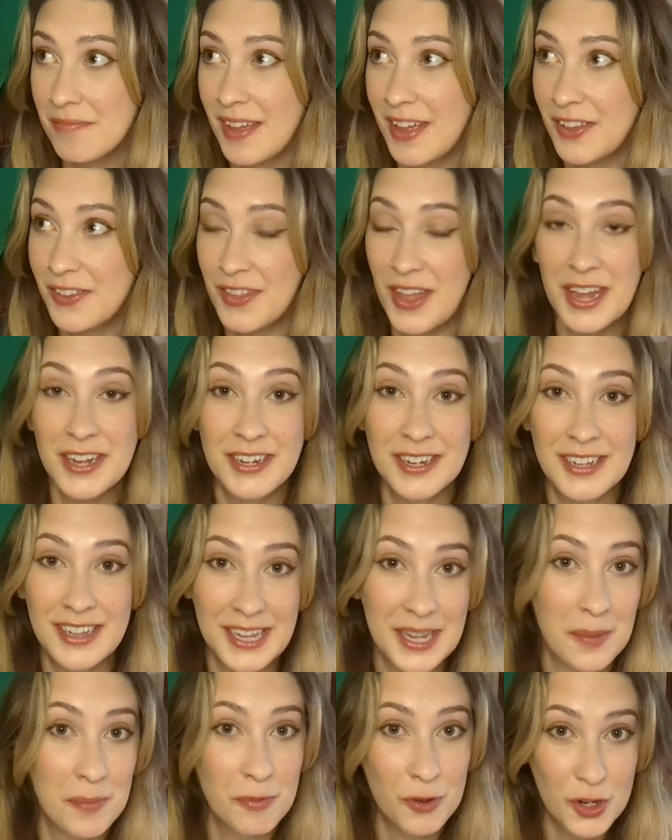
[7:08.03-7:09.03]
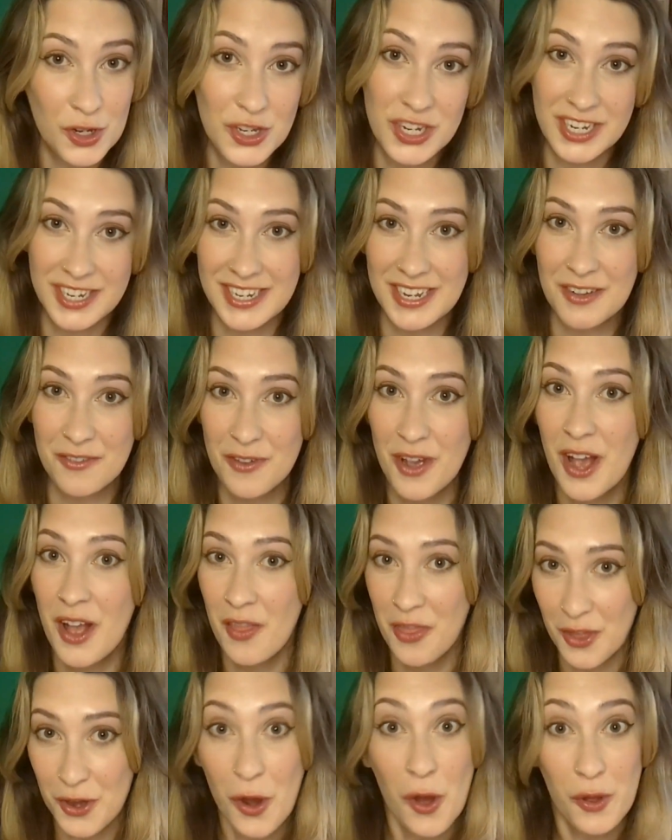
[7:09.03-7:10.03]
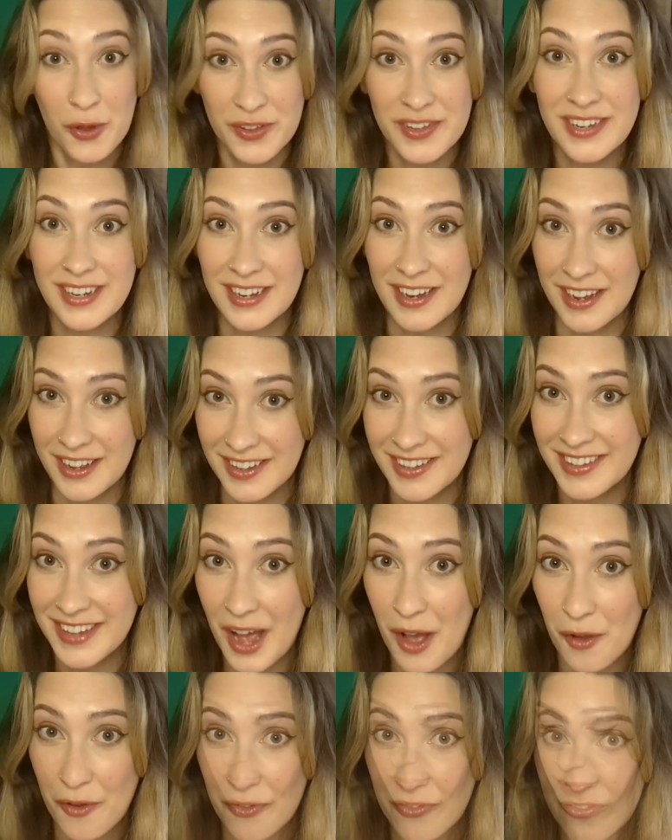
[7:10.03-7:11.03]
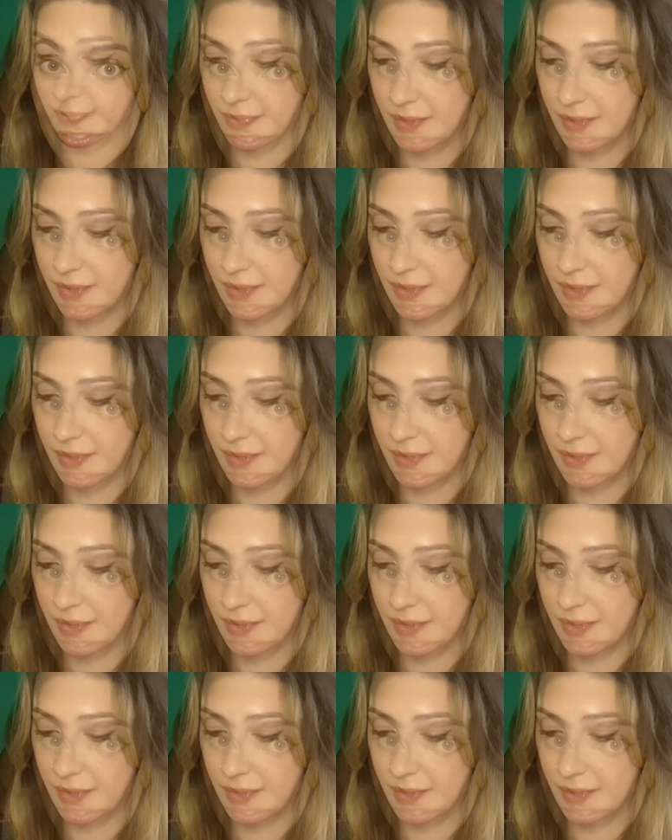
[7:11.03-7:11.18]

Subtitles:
aesthetically appreciative than Austen herself.